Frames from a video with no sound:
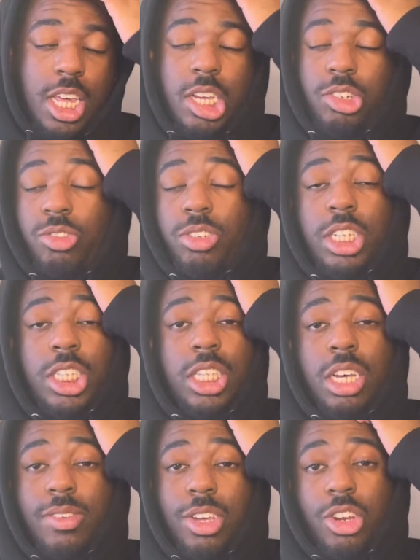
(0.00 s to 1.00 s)
It's really
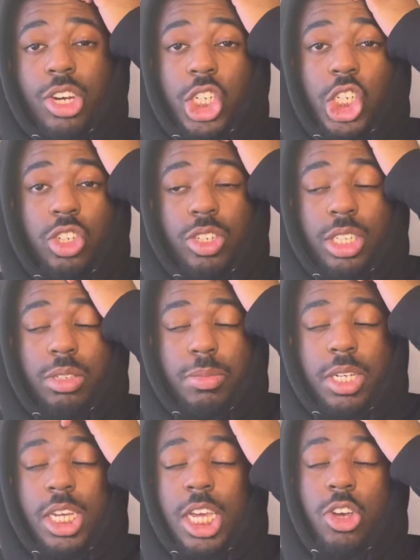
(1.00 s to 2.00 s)
tough out here in these streets,
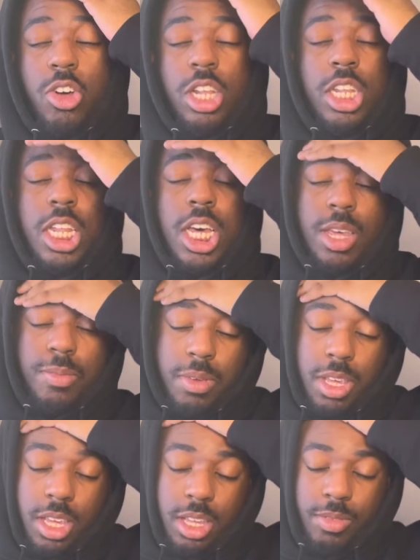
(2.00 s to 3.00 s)
man. I ain't gonna lie,
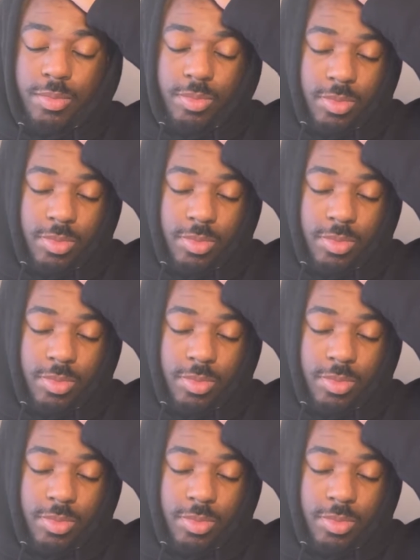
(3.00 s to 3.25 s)
man.